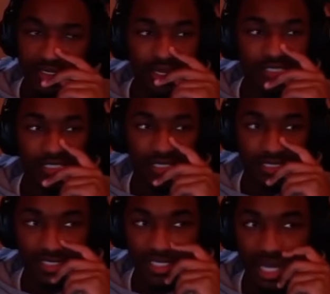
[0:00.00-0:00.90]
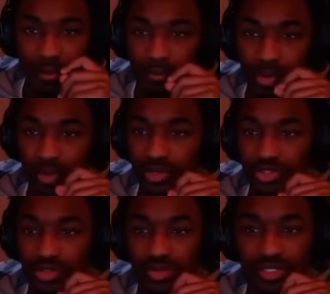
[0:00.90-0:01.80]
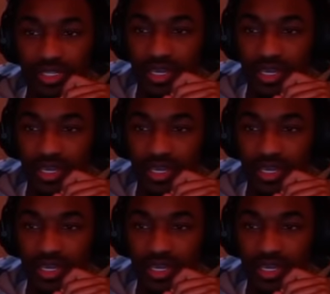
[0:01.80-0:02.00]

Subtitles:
that shit has just got more truer